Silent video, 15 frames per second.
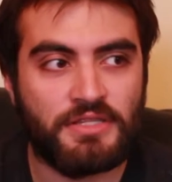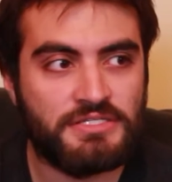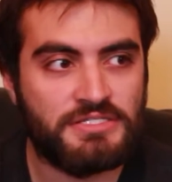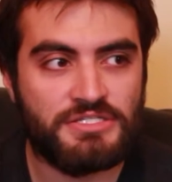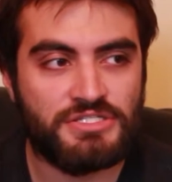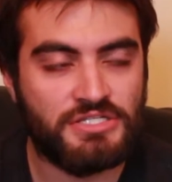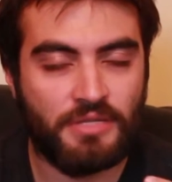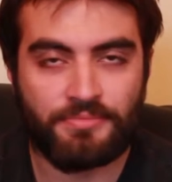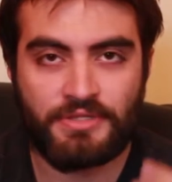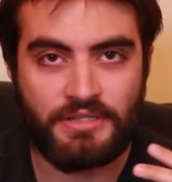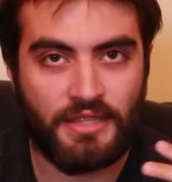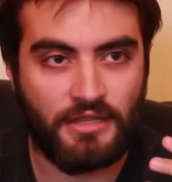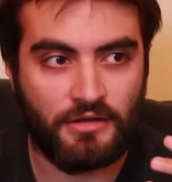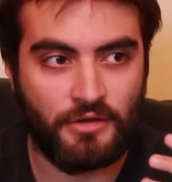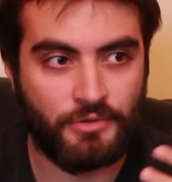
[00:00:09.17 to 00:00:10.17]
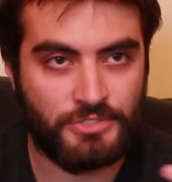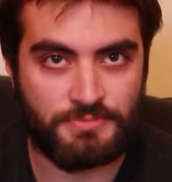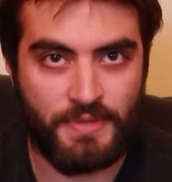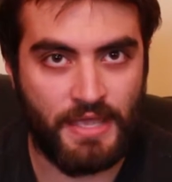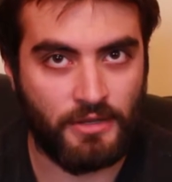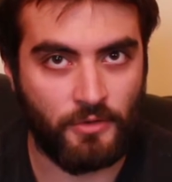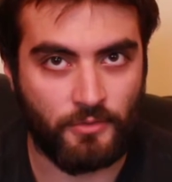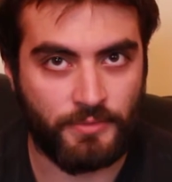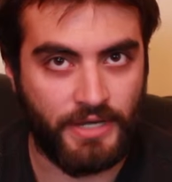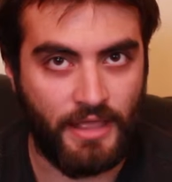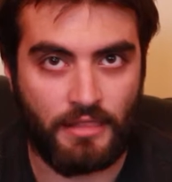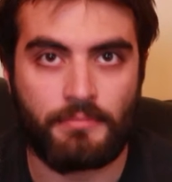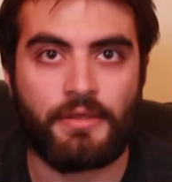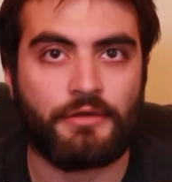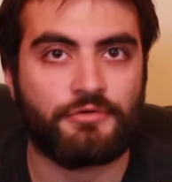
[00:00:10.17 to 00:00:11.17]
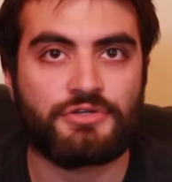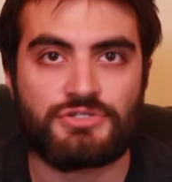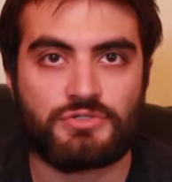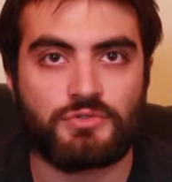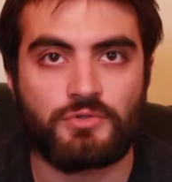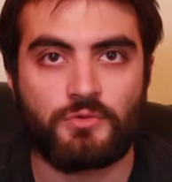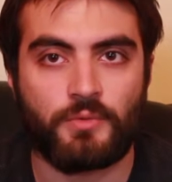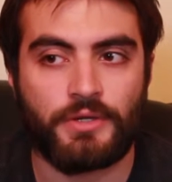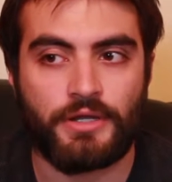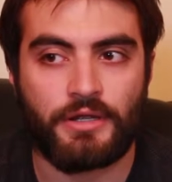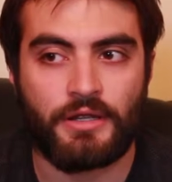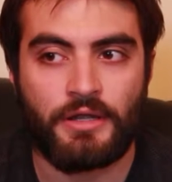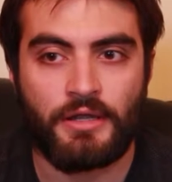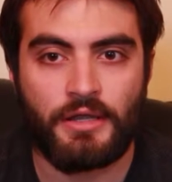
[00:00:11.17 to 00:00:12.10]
this is something that goes back all the way to elementary school where,